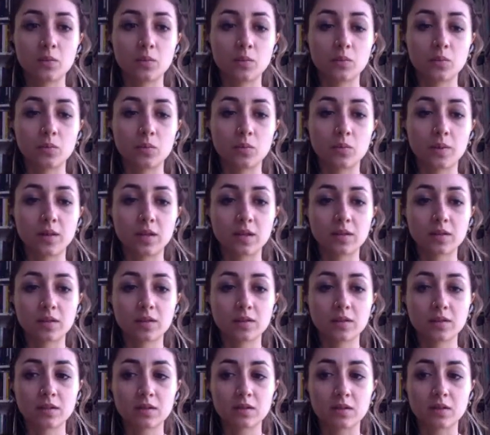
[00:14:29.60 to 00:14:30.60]
with
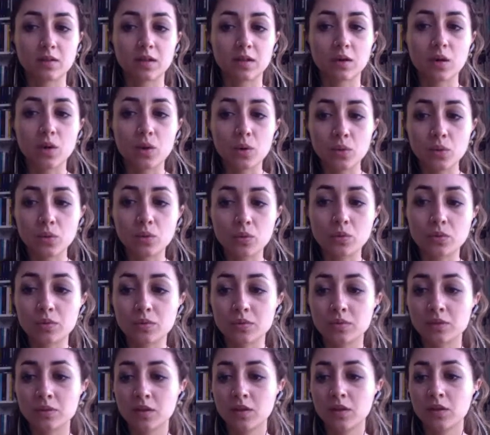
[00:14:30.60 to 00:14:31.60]
our
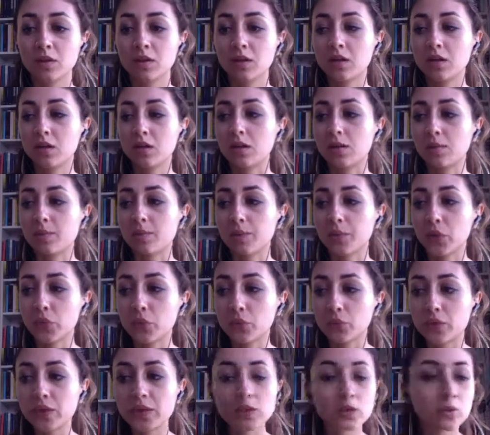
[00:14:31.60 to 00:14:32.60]
own
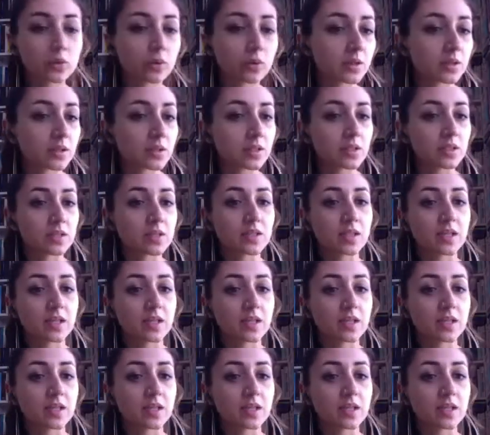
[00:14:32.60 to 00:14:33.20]
resources